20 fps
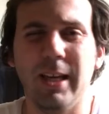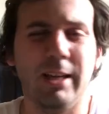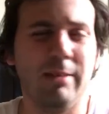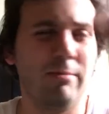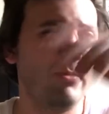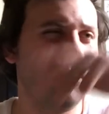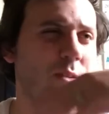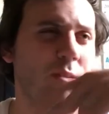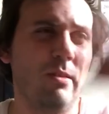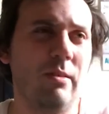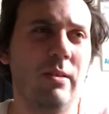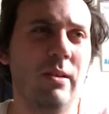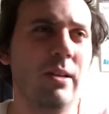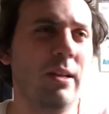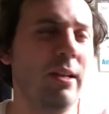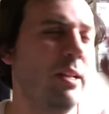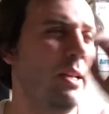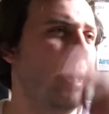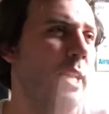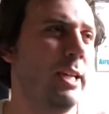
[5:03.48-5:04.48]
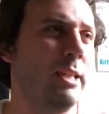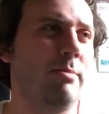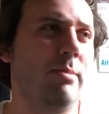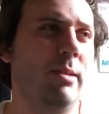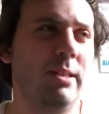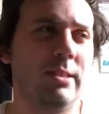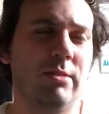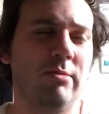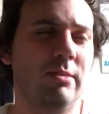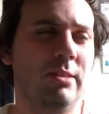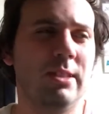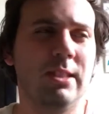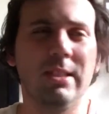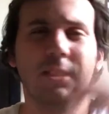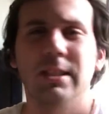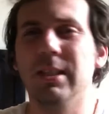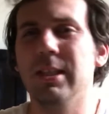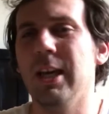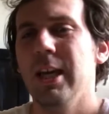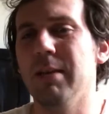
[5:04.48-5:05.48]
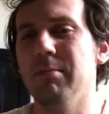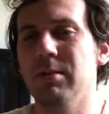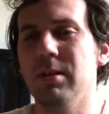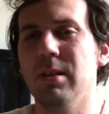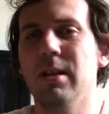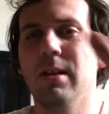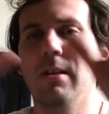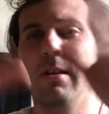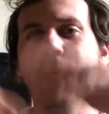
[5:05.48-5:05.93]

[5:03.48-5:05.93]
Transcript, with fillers: games or Xbox 360 games,